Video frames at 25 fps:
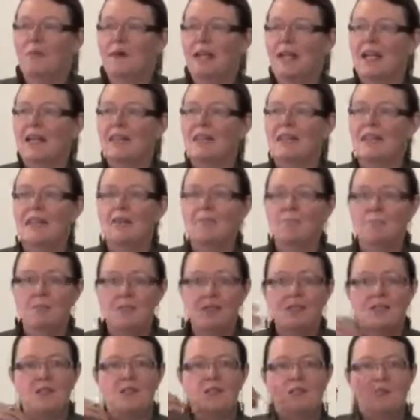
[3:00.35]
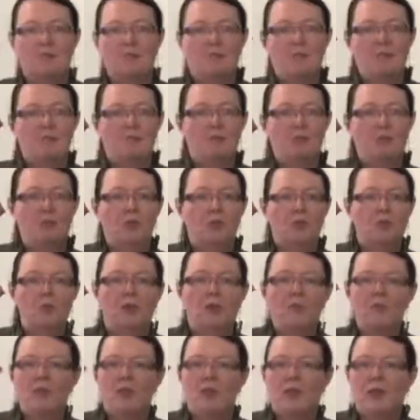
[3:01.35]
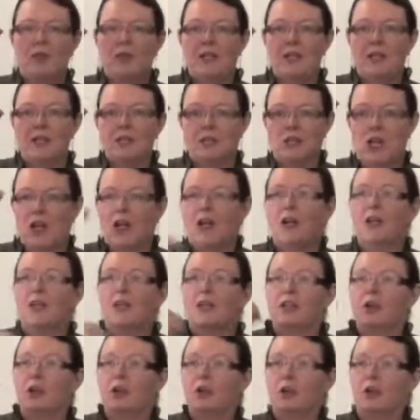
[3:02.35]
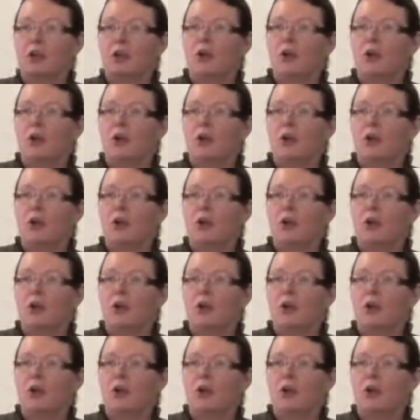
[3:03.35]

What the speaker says: but I think business people who are very target or